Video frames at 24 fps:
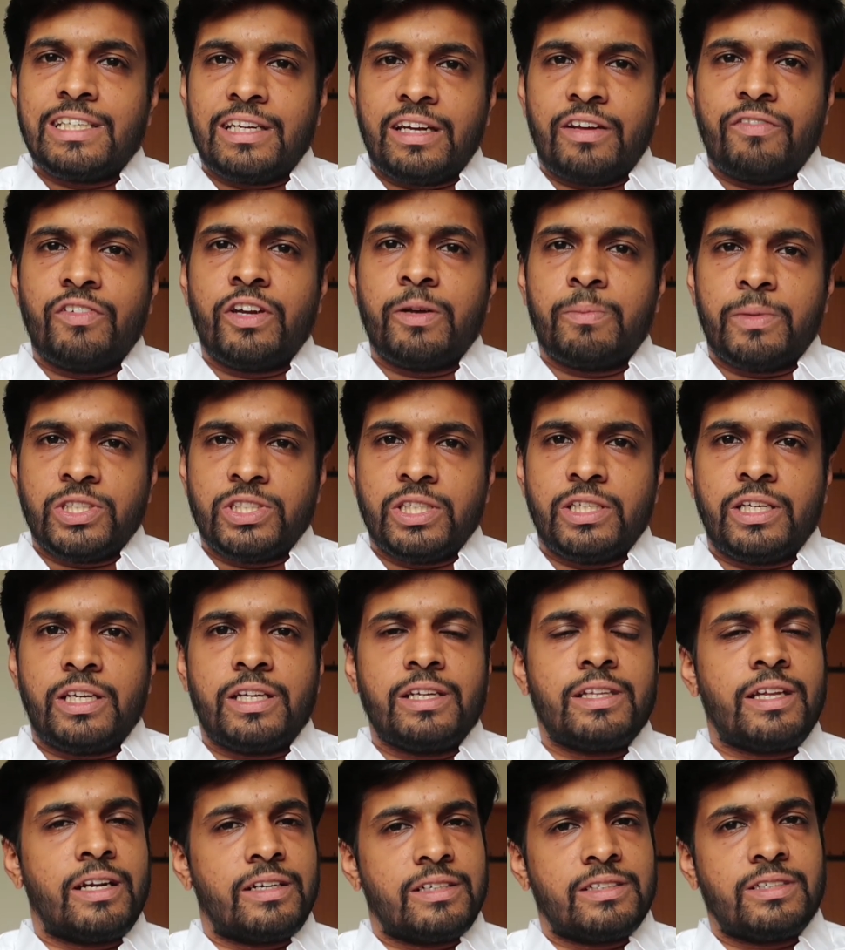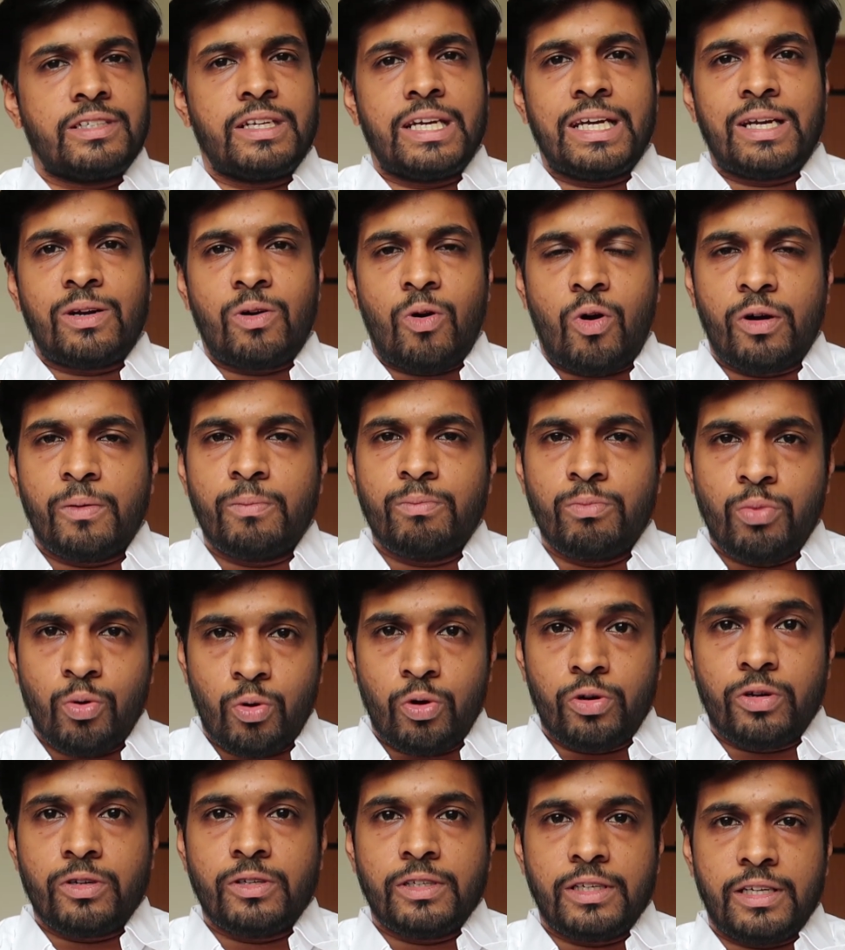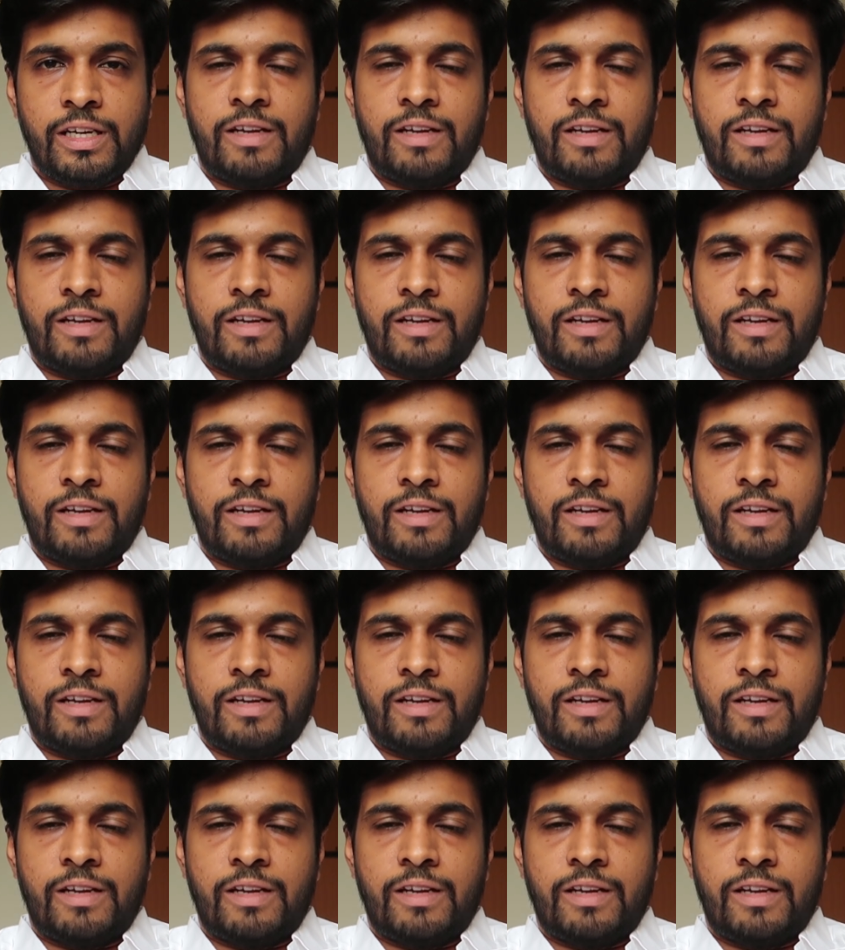and every machinery that is there on board.